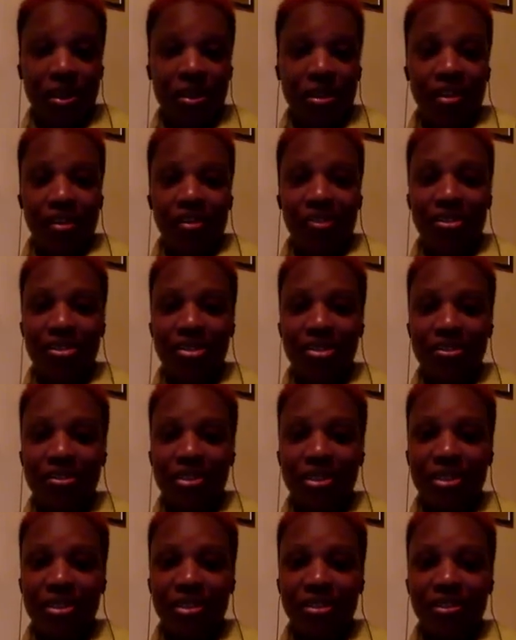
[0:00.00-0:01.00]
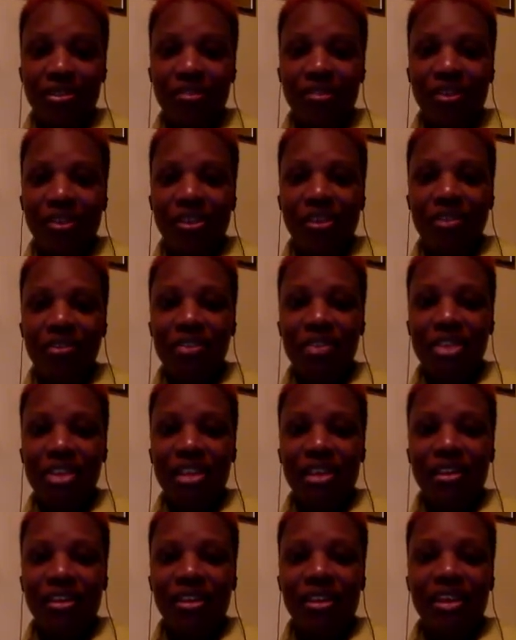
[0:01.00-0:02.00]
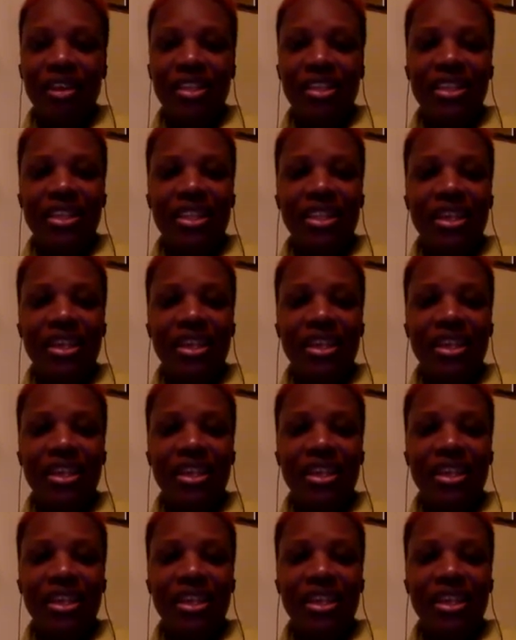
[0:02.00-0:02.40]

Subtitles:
awesome stuff. I love to get connected,